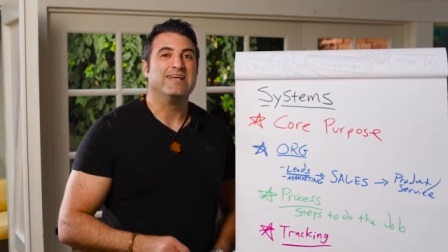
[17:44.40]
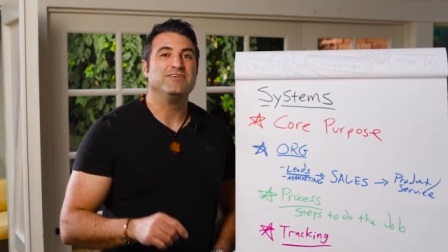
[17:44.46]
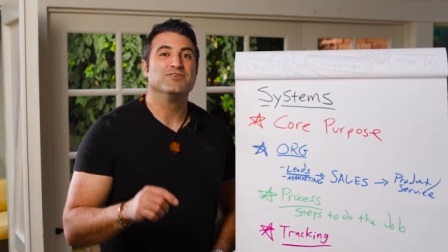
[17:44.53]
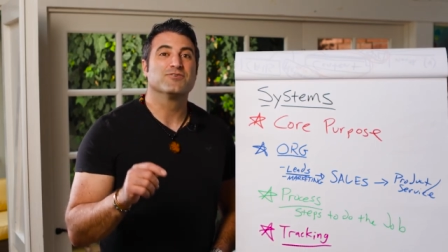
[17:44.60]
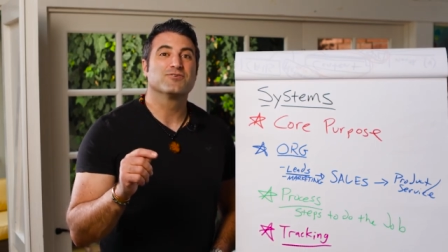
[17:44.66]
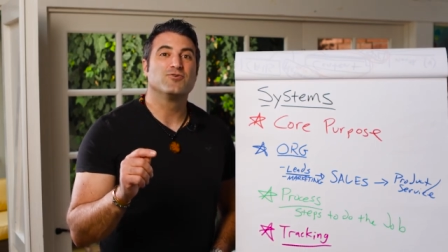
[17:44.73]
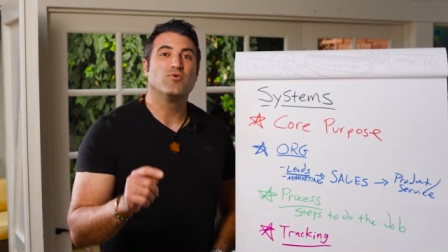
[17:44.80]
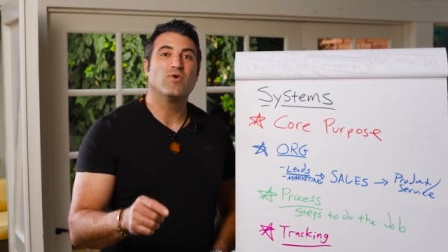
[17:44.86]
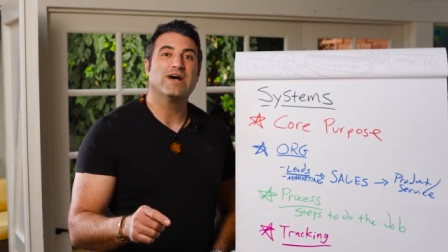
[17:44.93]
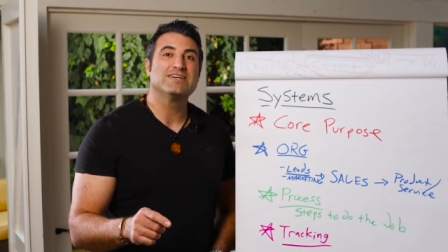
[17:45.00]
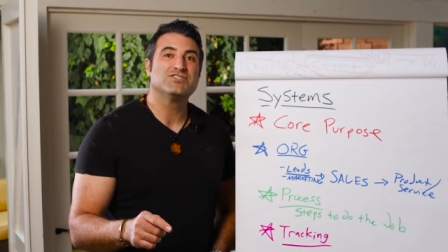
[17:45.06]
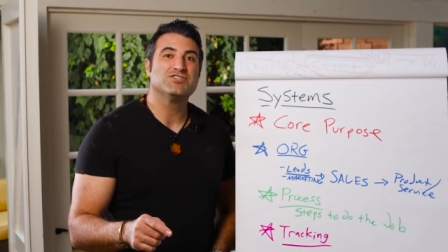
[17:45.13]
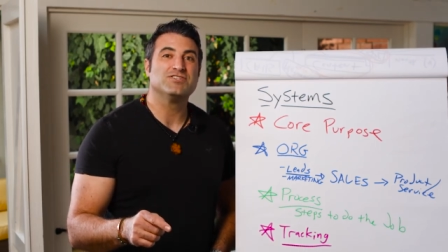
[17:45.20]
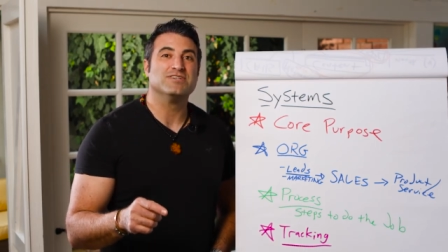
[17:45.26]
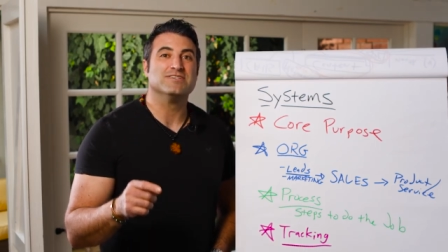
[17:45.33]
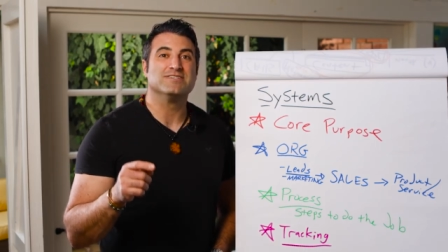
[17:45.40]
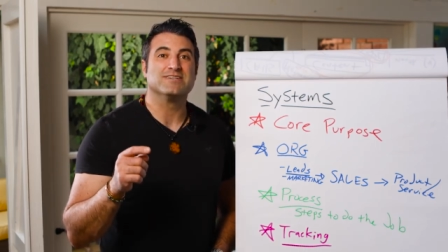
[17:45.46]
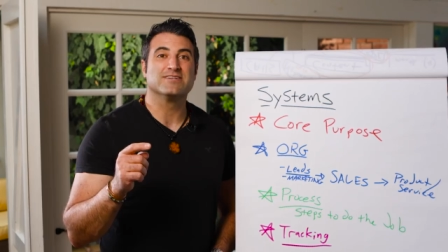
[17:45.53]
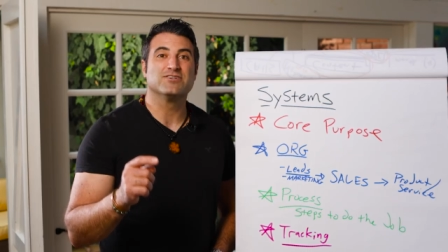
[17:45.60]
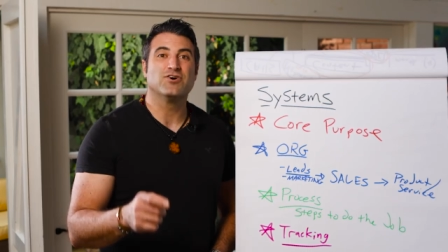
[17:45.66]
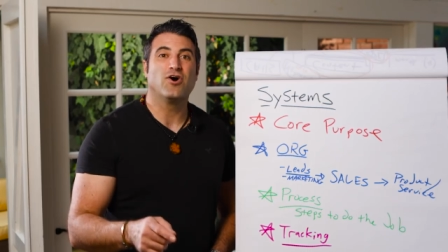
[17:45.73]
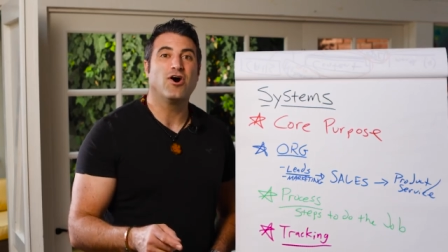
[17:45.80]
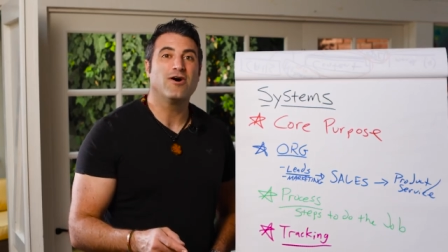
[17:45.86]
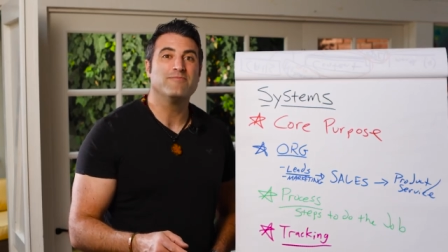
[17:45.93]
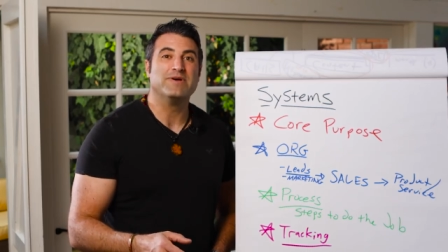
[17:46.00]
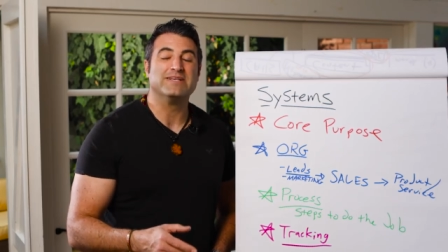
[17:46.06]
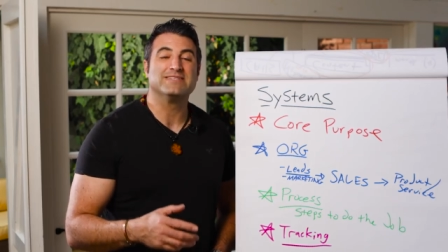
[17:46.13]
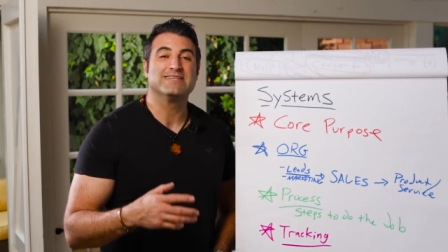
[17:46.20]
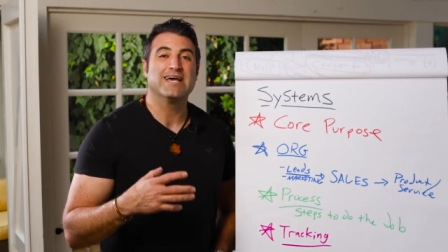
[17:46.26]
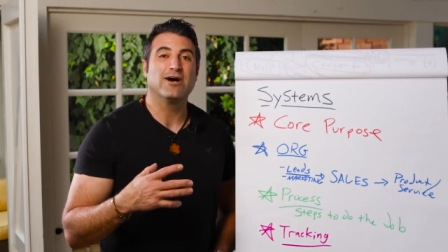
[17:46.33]
And your questions and
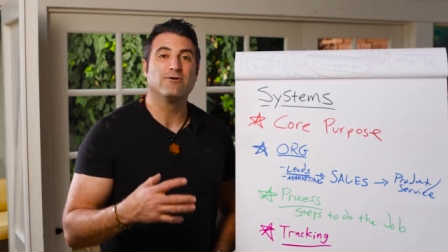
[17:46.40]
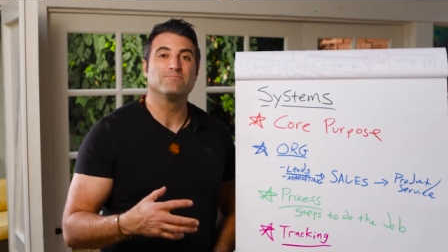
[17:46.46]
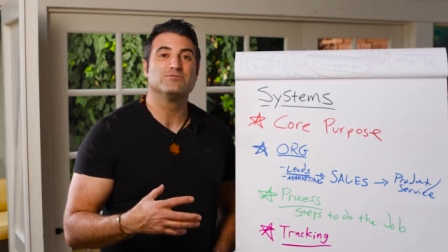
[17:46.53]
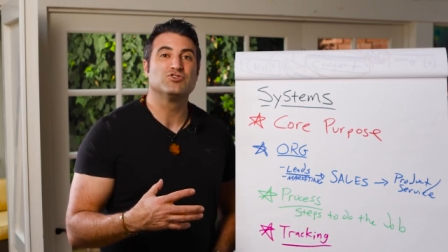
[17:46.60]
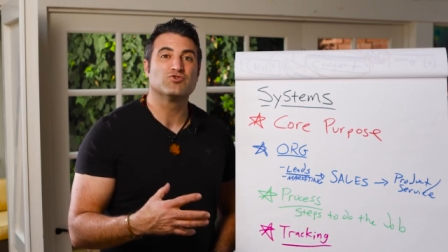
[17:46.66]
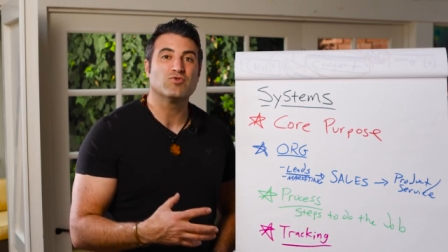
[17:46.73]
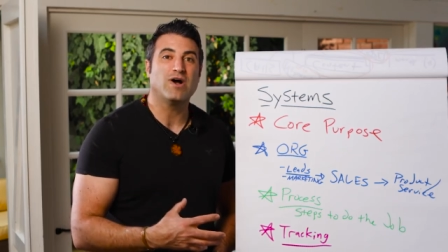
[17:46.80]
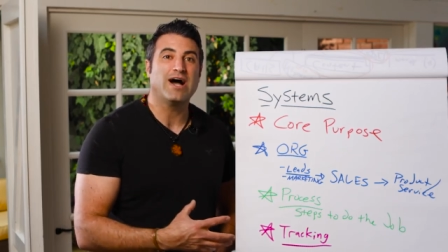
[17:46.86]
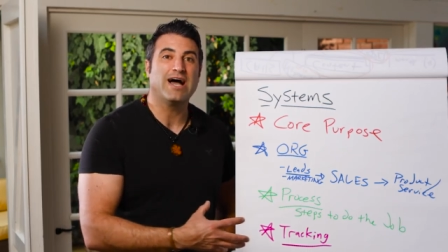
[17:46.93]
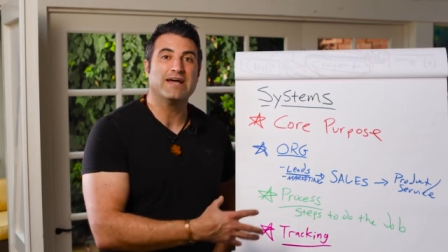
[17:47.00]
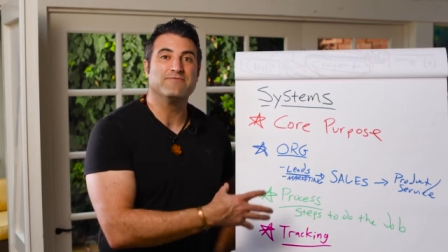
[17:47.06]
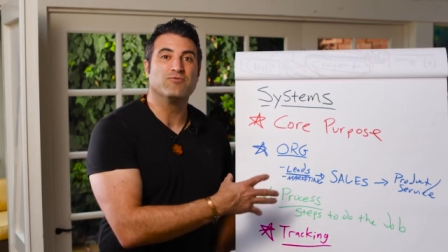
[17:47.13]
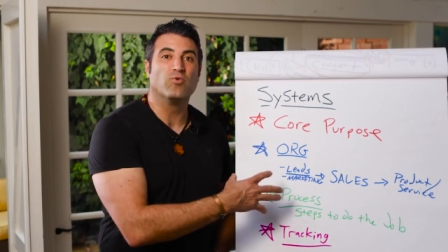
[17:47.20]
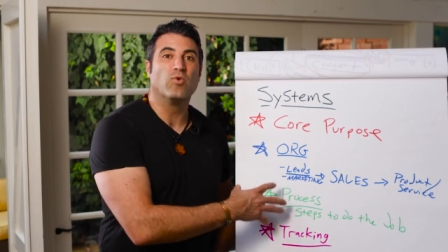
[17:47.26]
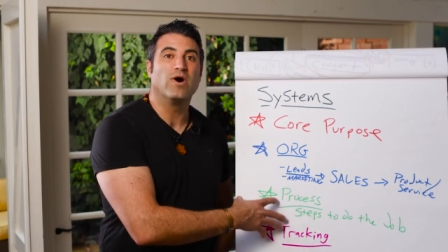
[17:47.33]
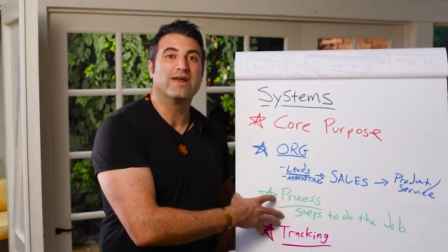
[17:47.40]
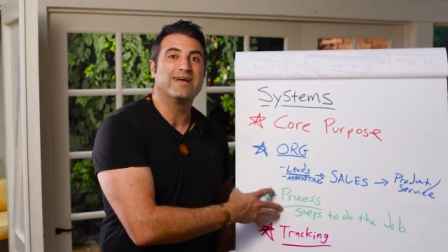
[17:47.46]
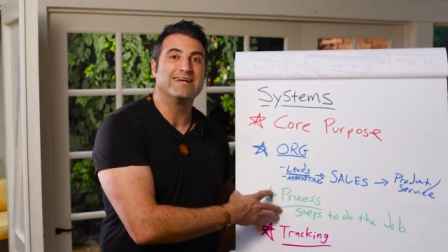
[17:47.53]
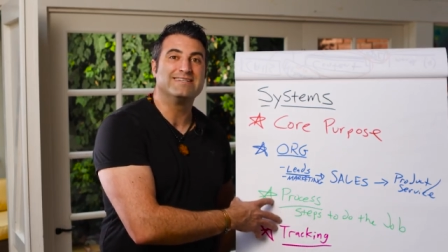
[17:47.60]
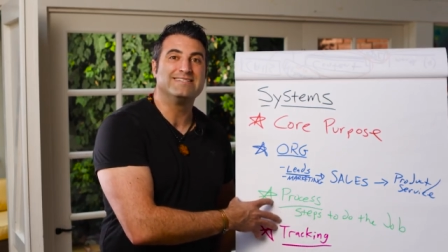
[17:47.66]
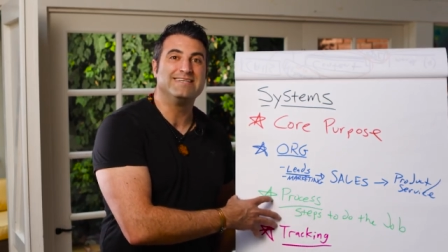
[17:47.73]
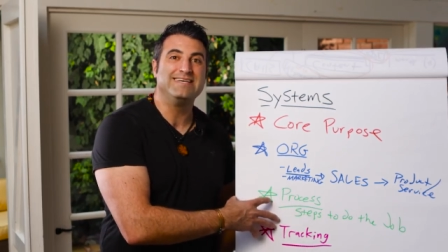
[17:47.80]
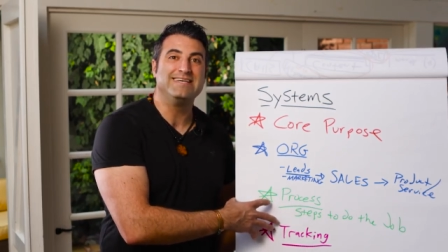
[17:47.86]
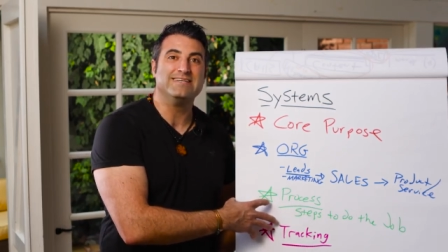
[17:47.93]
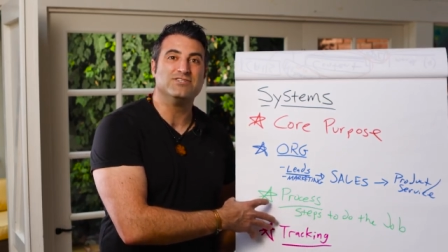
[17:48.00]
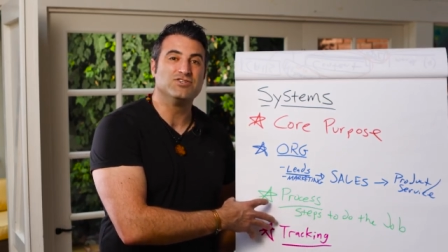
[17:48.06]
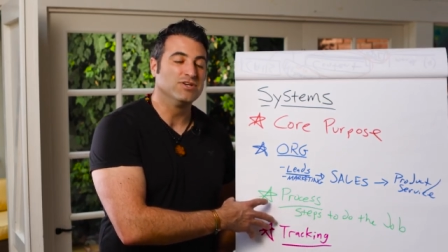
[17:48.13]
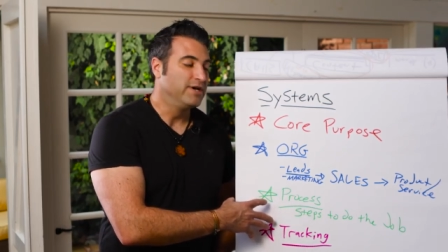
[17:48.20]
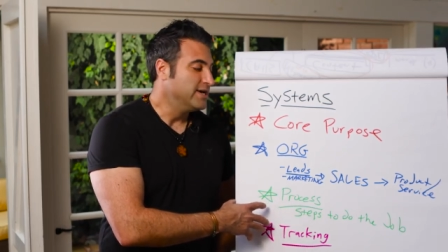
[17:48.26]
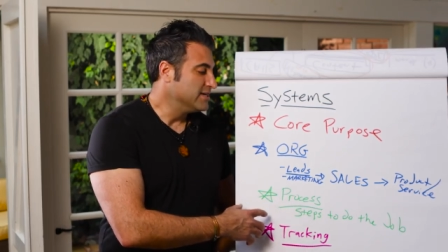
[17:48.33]
comments help drive what I
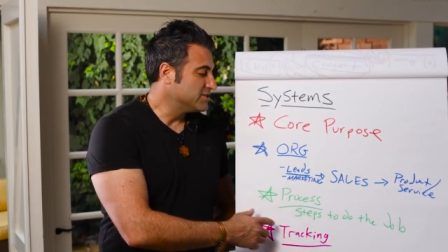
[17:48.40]
teach.